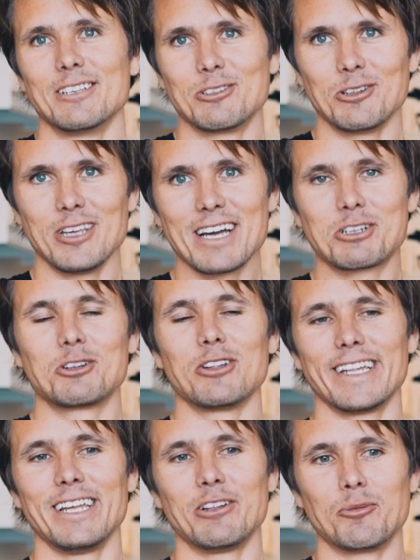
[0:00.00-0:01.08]
So the actual
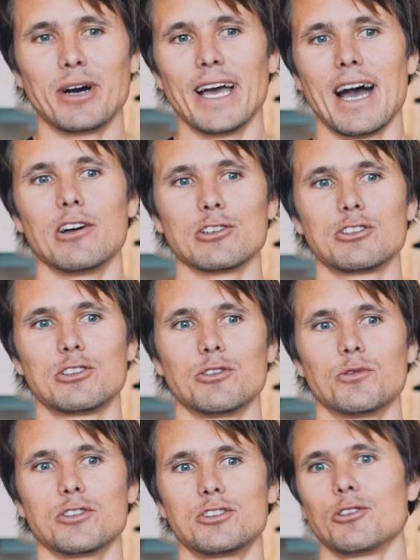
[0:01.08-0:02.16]
idea to buy a
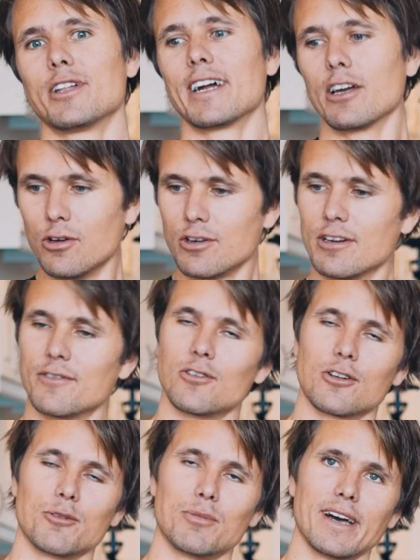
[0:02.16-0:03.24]
house was so that I couldn't
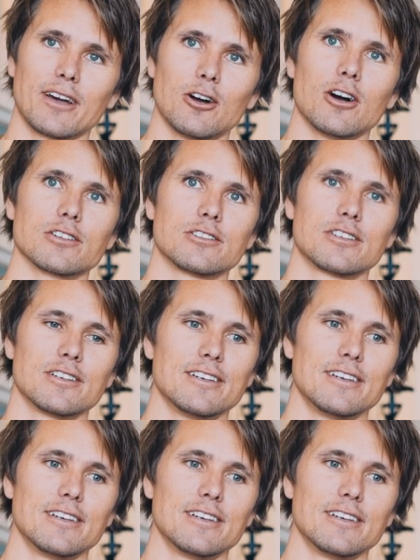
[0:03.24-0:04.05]
afford to buy cars,